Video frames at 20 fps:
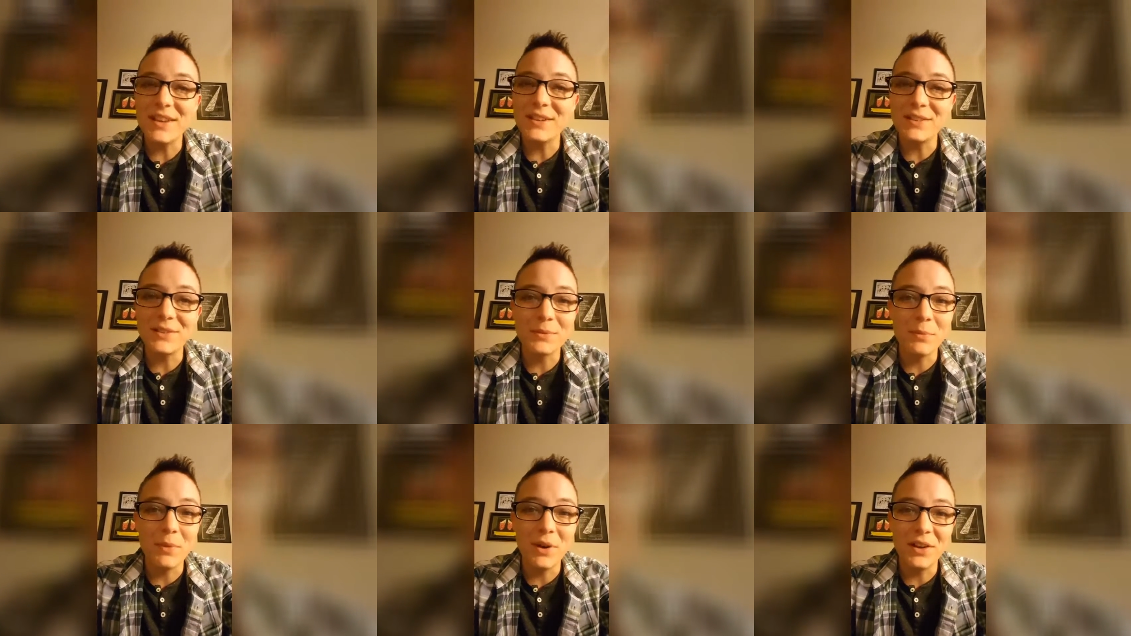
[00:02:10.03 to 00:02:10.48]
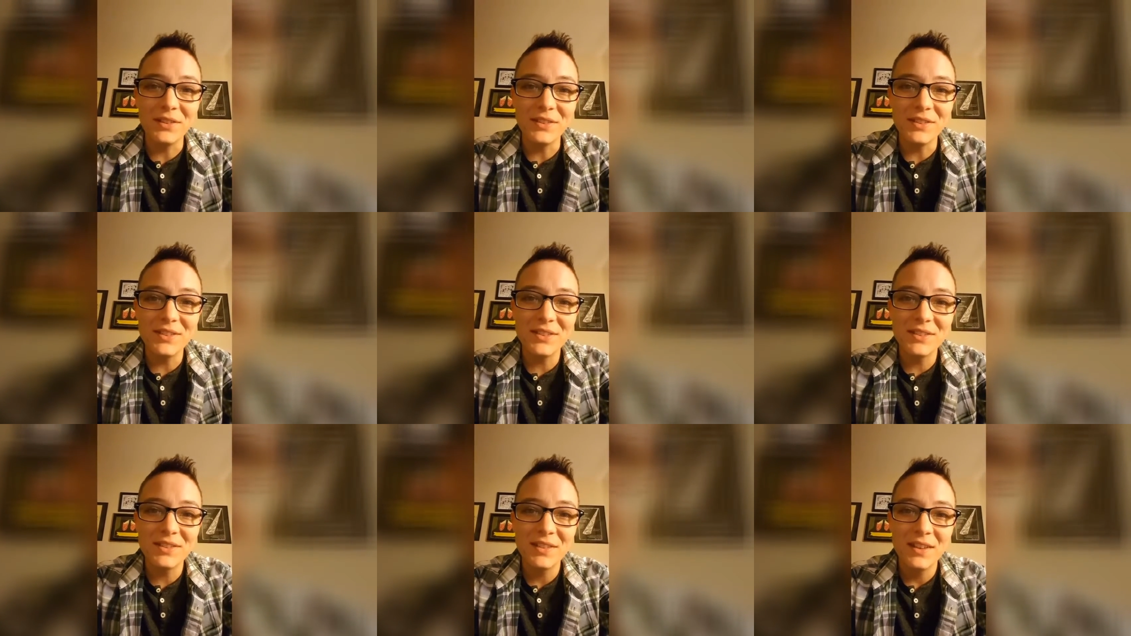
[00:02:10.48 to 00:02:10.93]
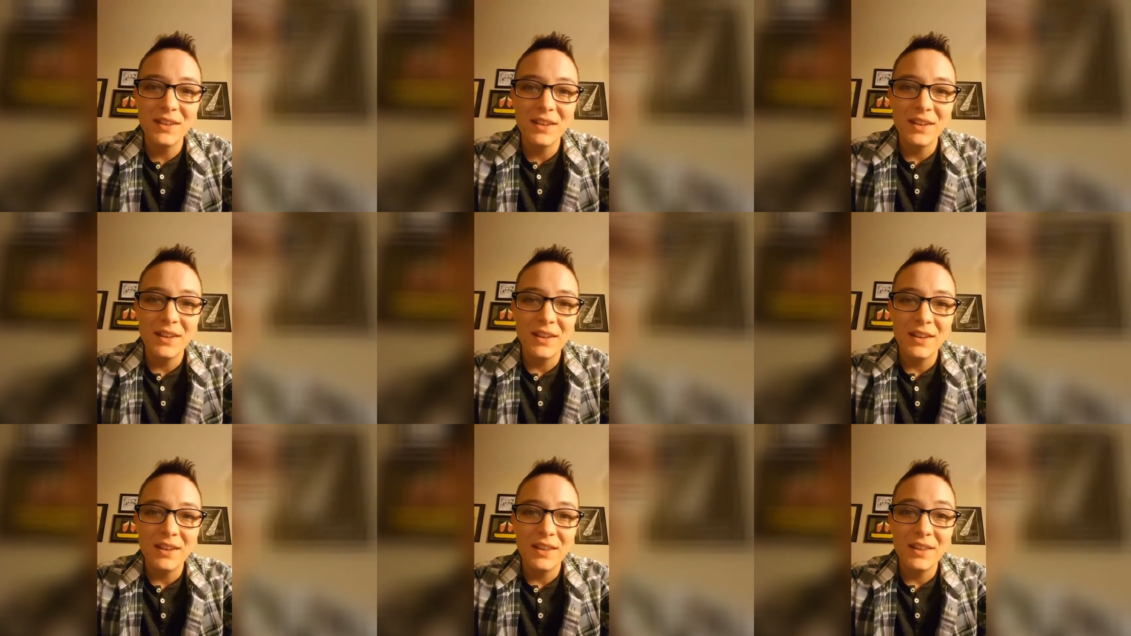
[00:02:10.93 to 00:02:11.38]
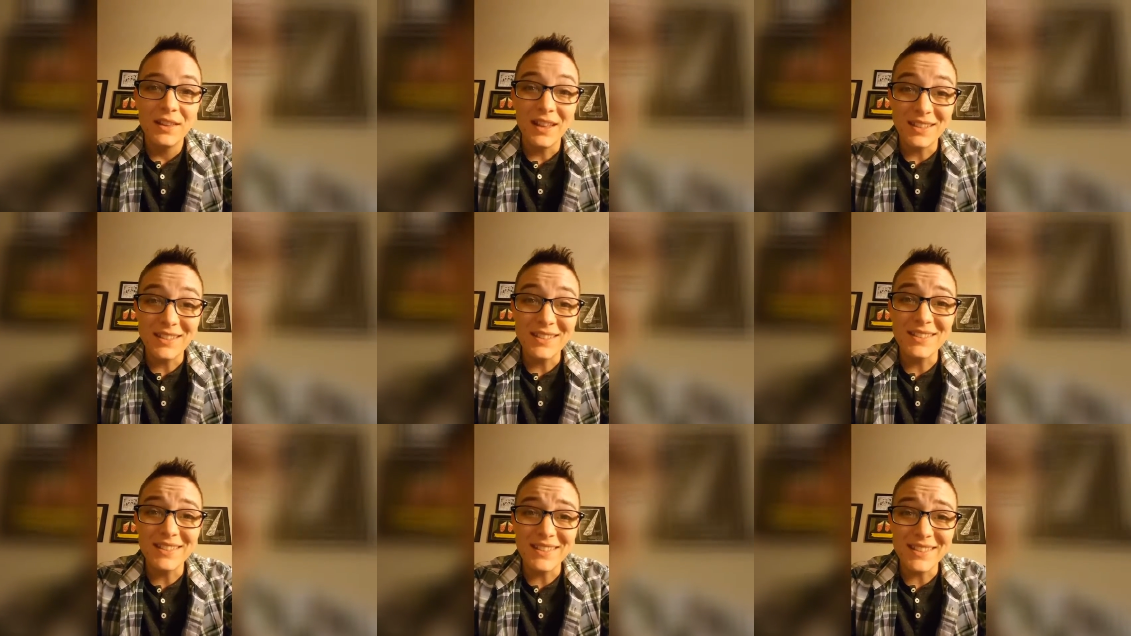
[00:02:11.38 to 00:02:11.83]
Despite the fact that cisgender
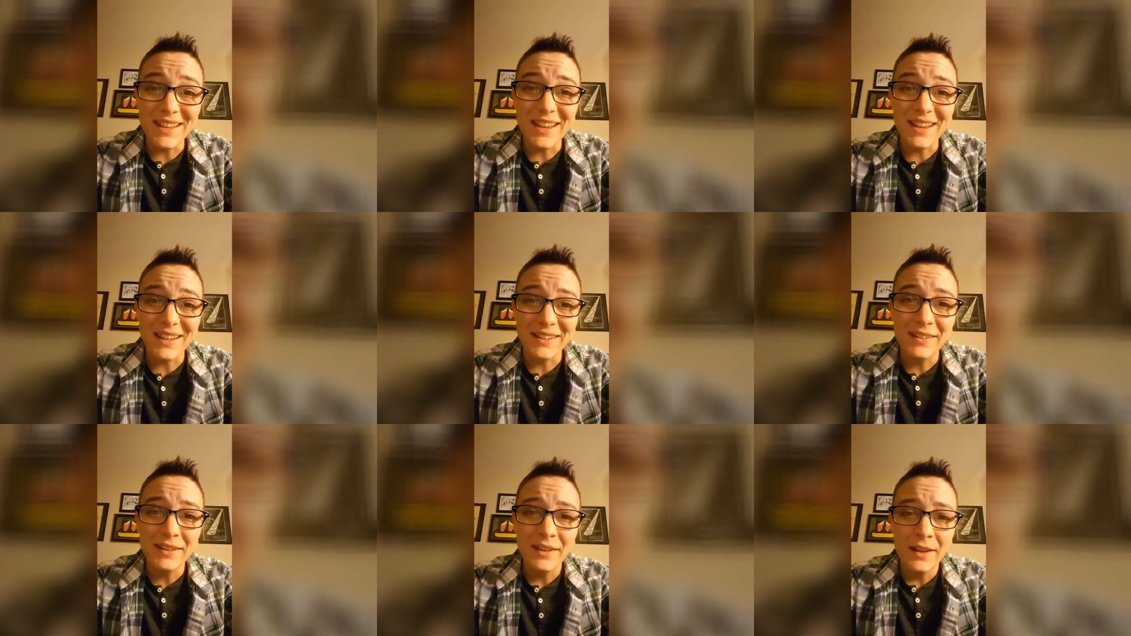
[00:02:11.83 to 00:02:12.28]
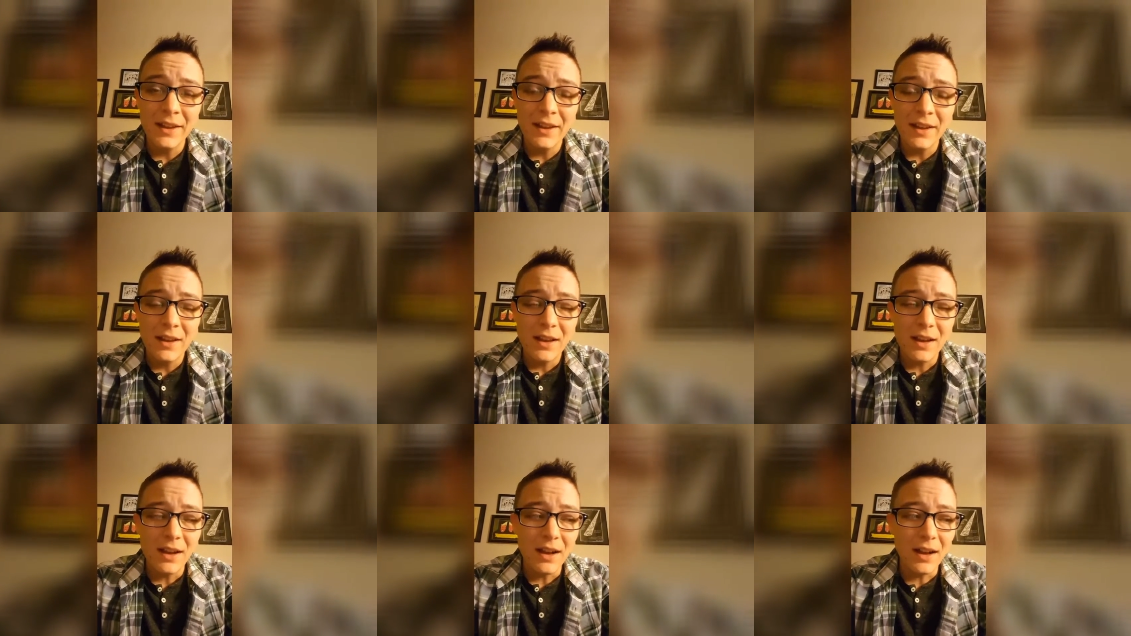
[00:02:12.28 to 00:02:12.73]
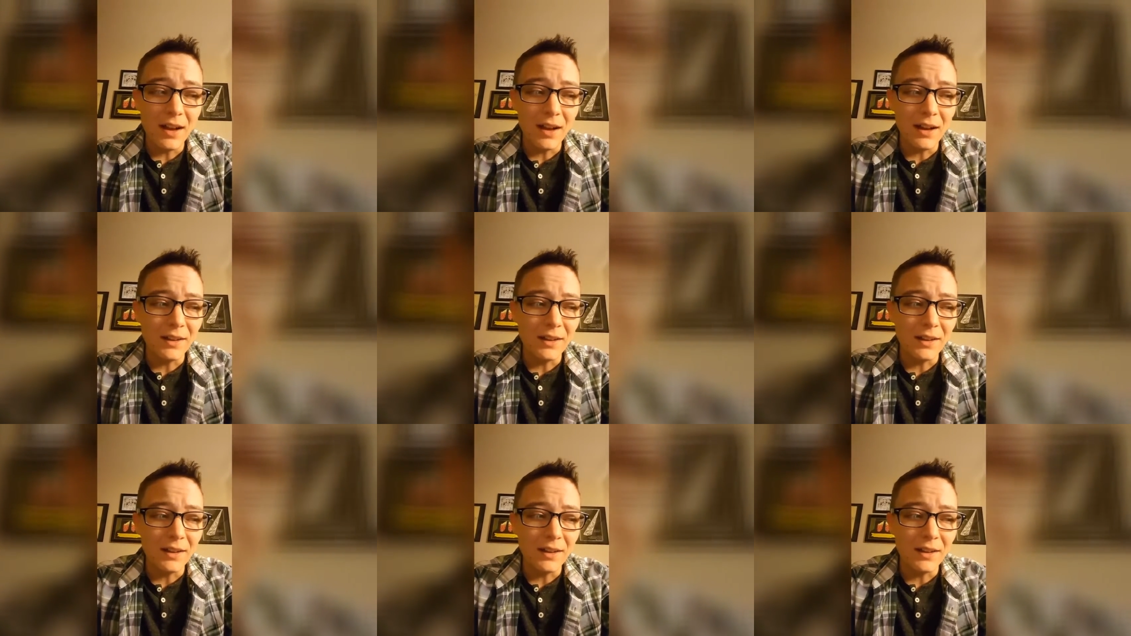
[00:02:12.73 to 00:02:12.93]
women are routinely referred